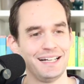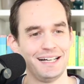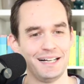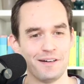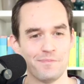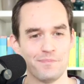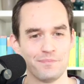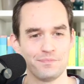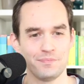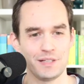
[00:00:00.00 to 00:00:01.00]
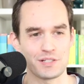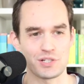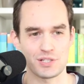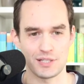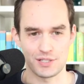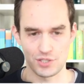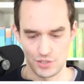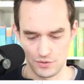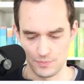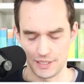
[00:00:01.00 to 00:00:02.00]
Let's just
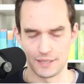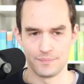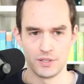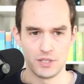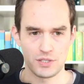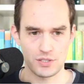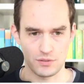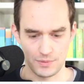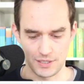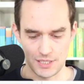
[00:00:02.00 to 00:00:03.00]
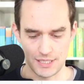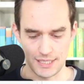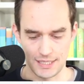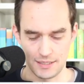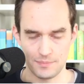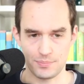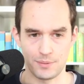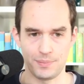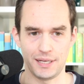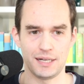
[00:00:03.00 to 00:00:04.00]
do them again. So I'm going to say,
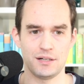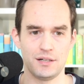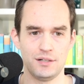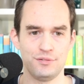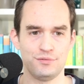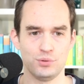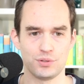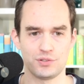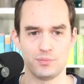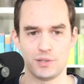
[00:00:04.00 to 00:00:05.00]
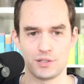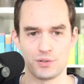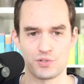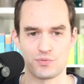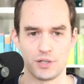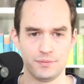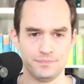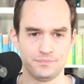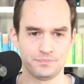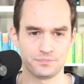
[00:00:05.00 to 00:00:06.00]
prepare for tomorrow's run.